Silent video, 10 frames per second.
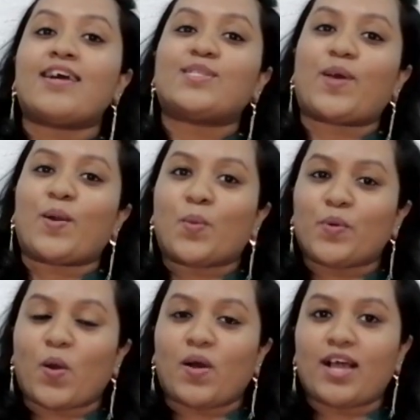So I hope
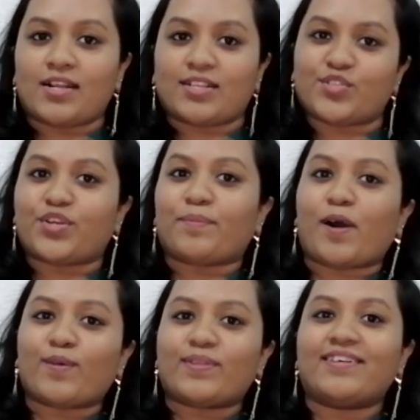you all understood
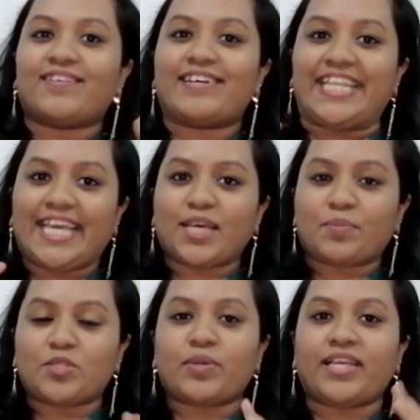about the link
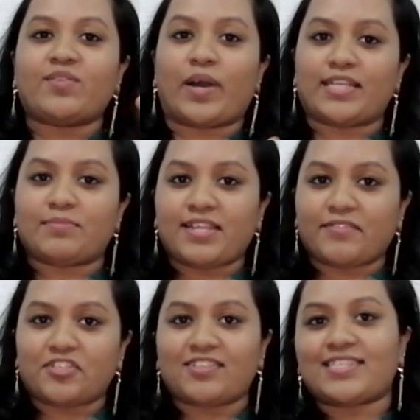between vitamin
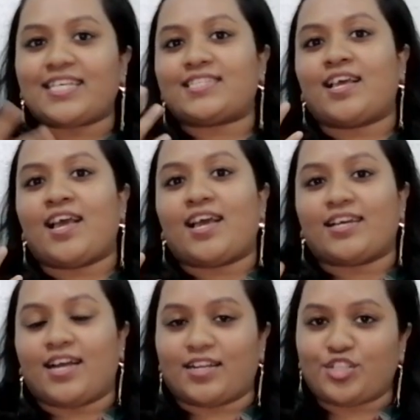deficiencies,
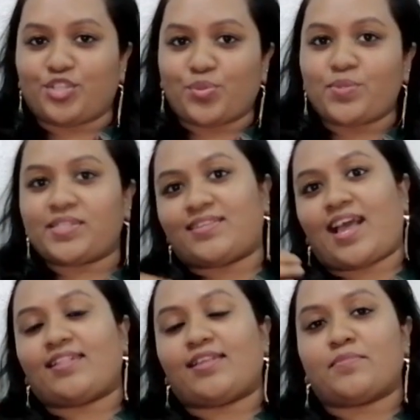gut issues,
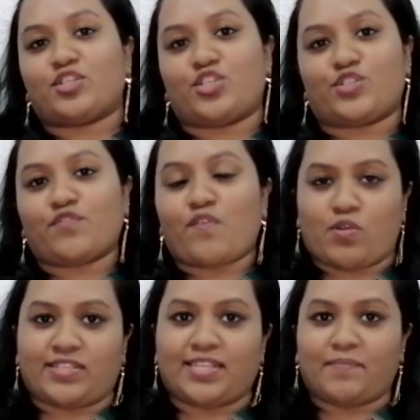and the emergence of
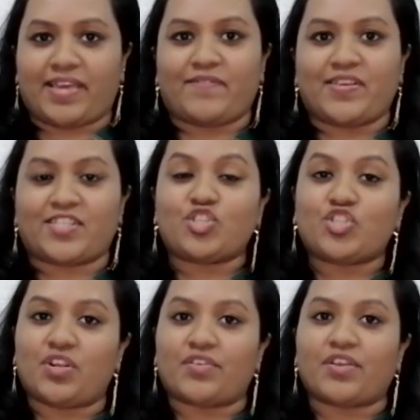autistic behaviors in
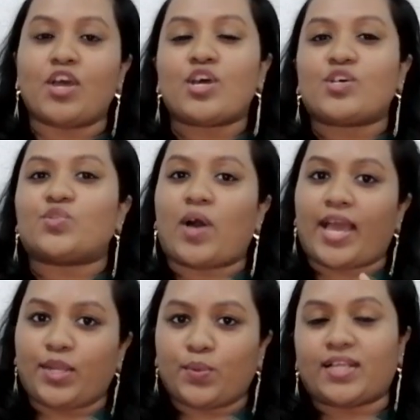children. So
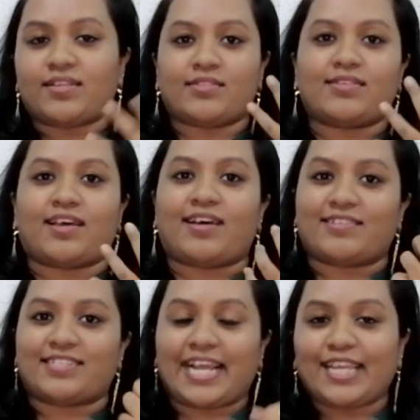I know that this is a
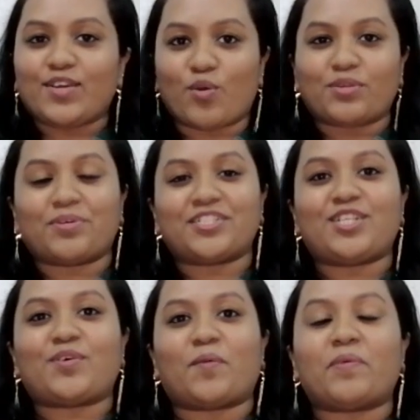slightly
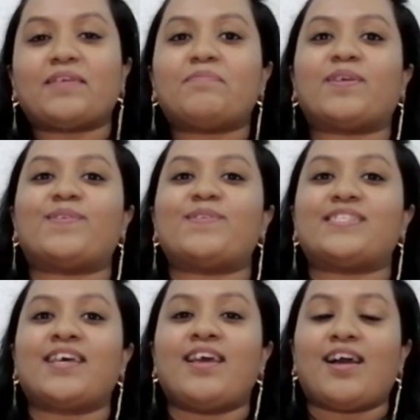controversial topic
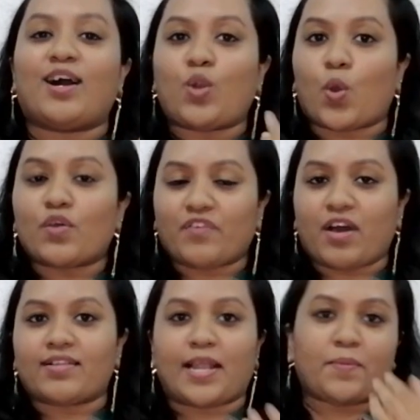because a lot of
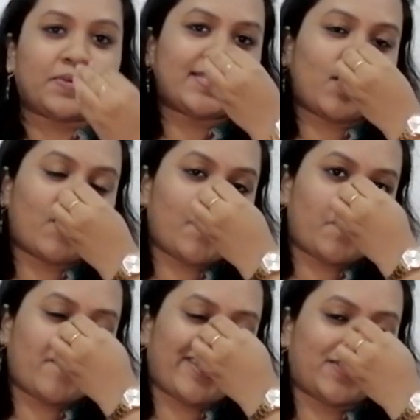our therapists, a lot of our
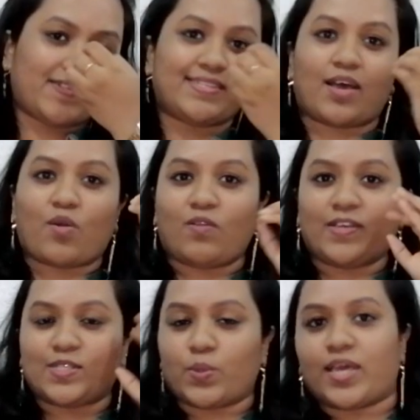professionals are
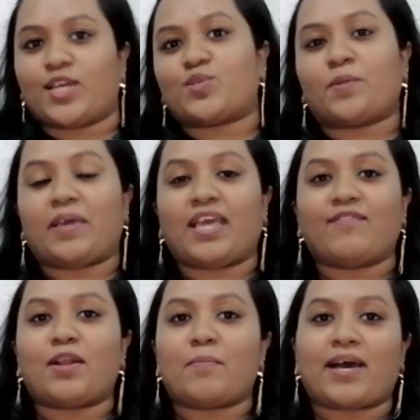always looking into the
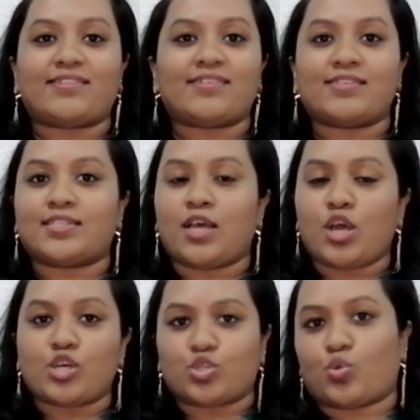behavioral matters,
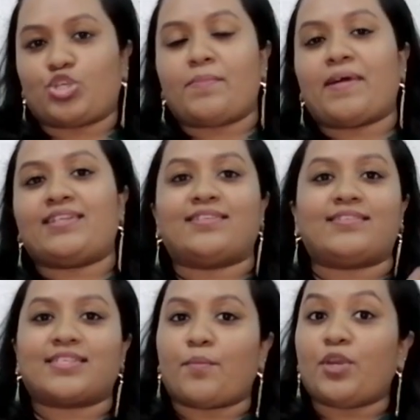social
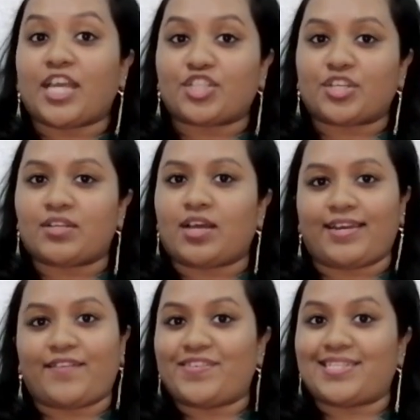matters, communication
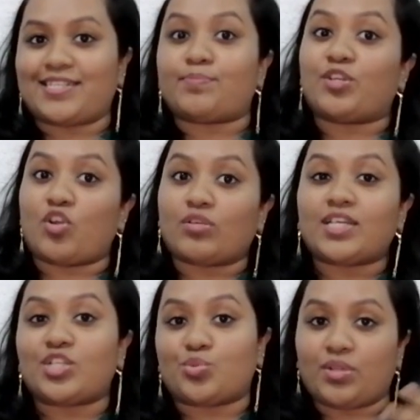deficits, but not
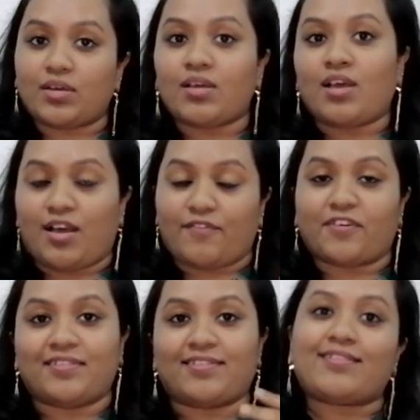into the
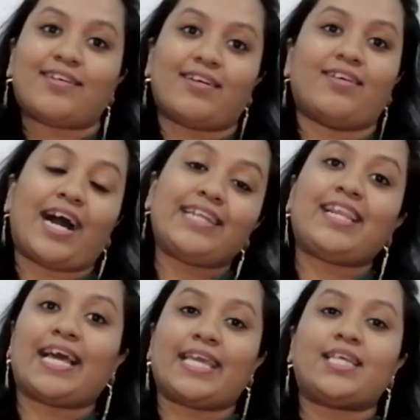further
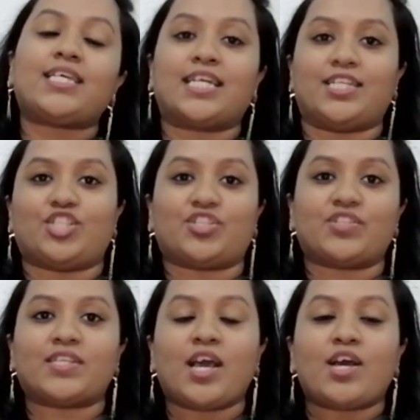underlying
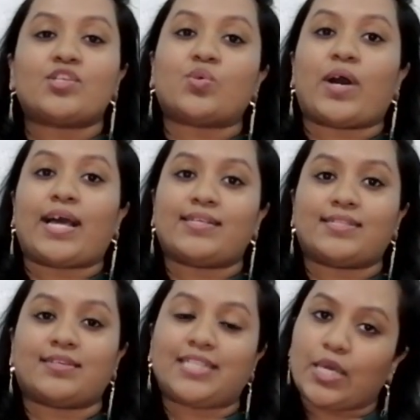conditions. So as
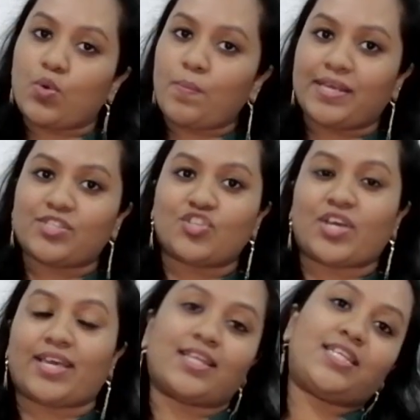a take-home message,
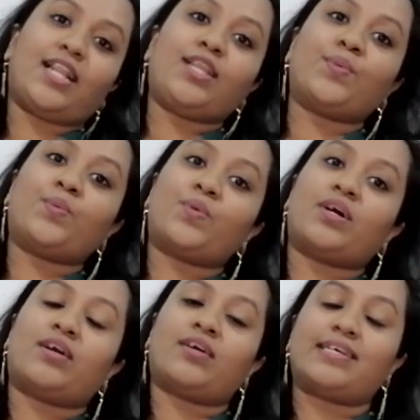I can tell
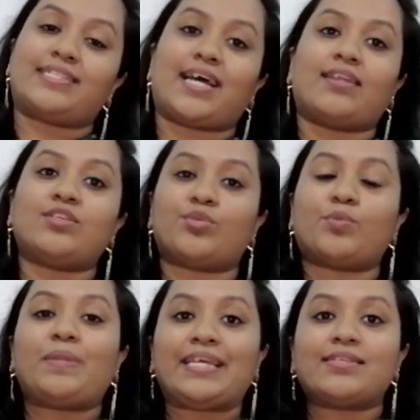you is that,
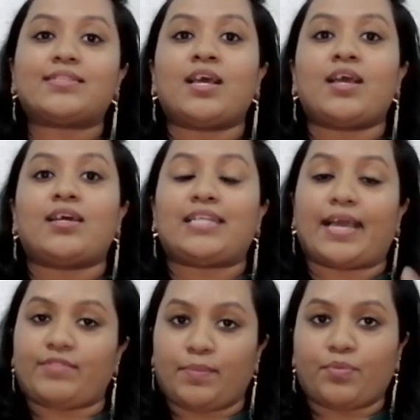please
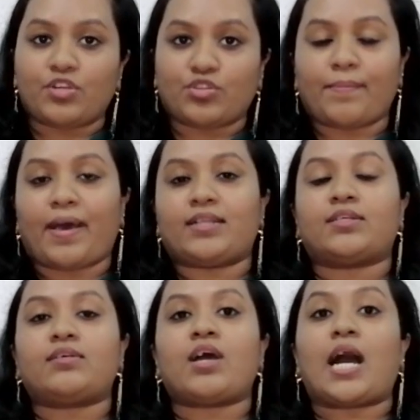dive deeper into the
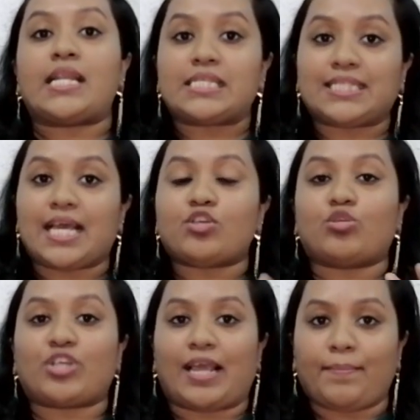matter, understand
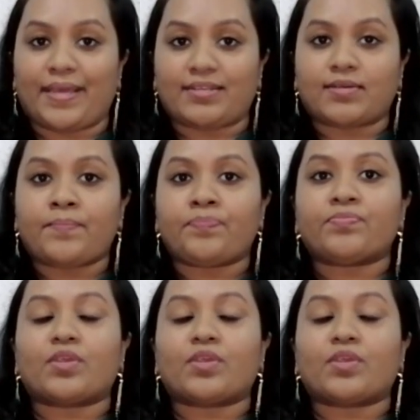your child better.